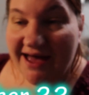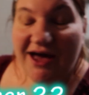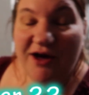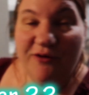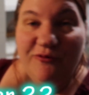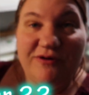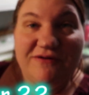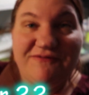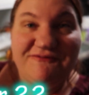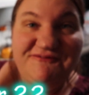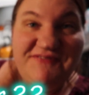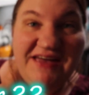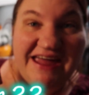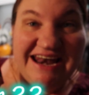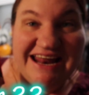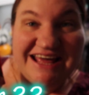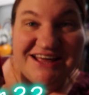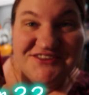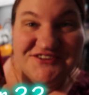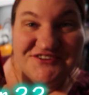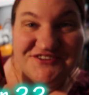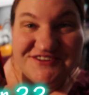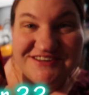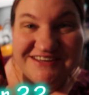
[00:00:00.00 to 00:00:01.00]
when we
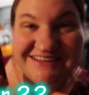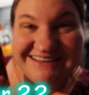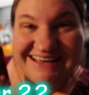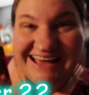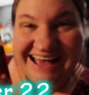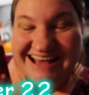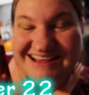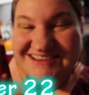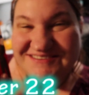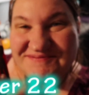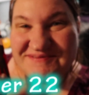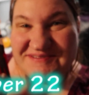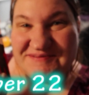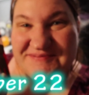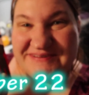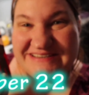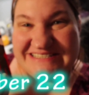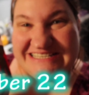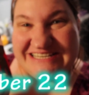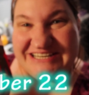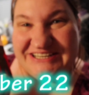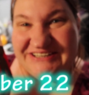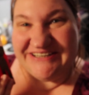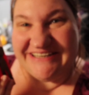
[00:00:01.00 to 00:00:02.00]
finished husband
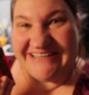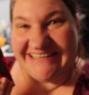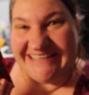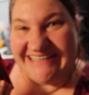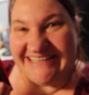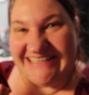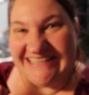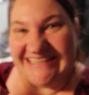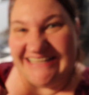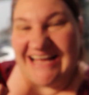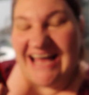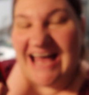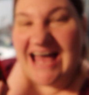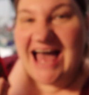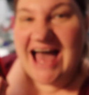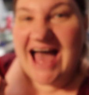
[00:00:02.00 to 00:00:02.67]
material.